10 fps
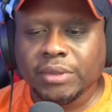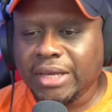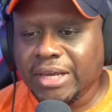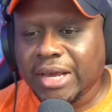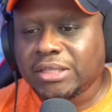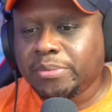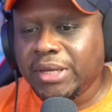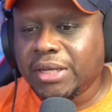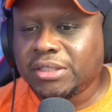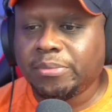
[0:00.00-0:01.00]

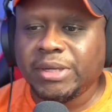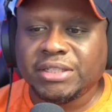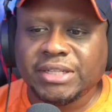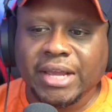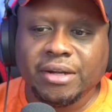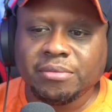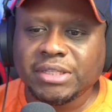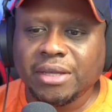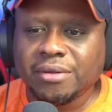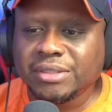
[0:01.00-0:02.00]
ESPN should be ashamed of
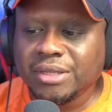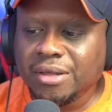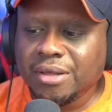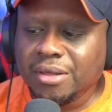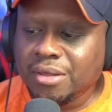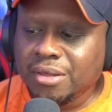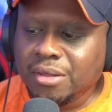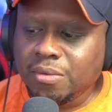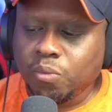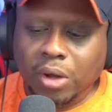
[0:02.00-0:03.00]
themselves.
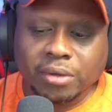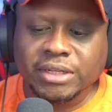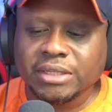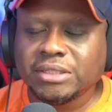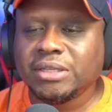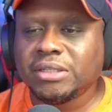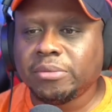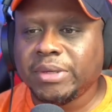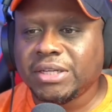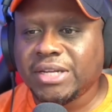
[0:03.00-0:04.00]
Walt Disney
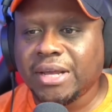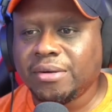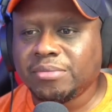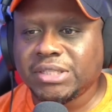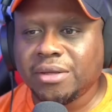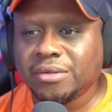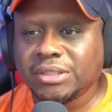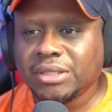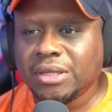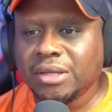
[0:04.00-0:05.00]
should be ashamed of
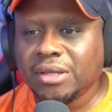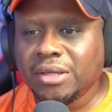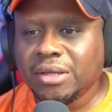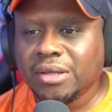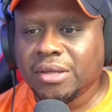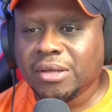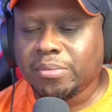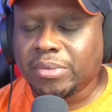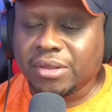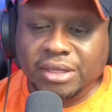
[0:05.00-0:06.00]
themselves.
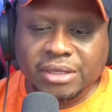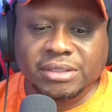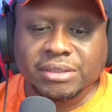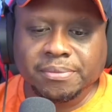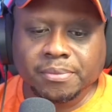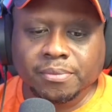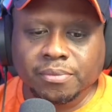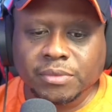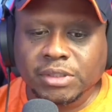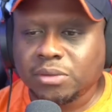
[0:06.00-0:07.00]
But this
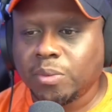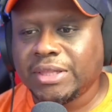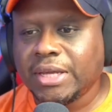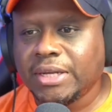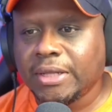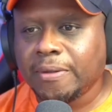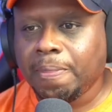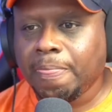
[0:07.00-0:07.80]
is what they did.